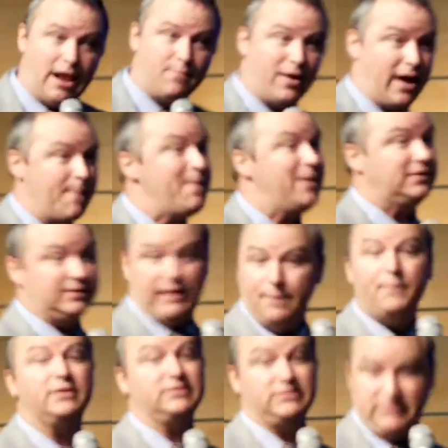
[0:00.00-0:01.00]
I'm like, I'm
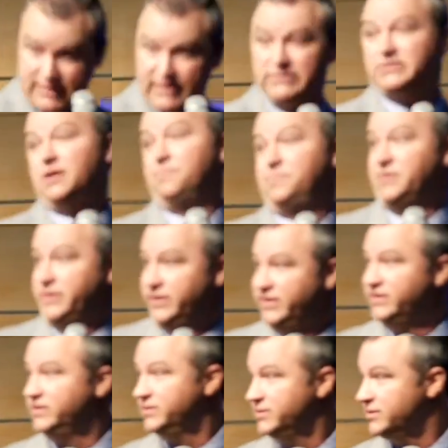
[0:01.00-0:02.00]
about to say something.
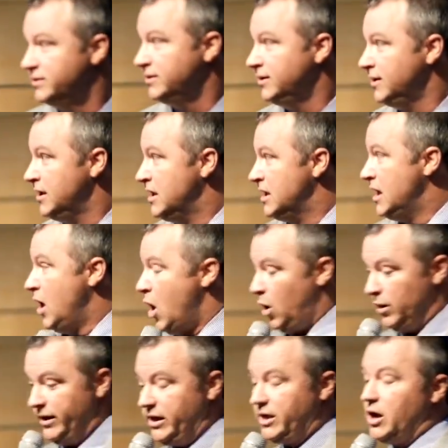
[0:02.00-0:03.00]

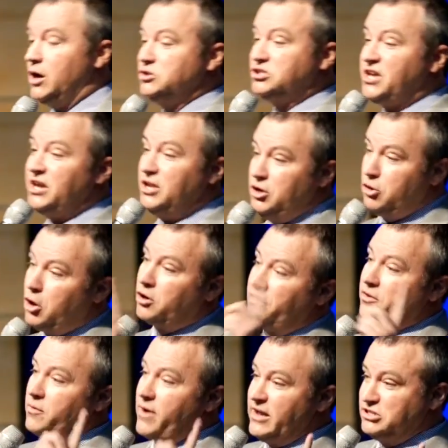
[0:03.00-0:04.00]
Holy Ghost, can you go to
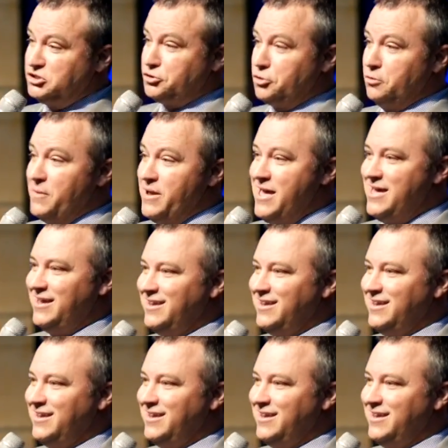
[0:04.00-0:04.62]
the restroom?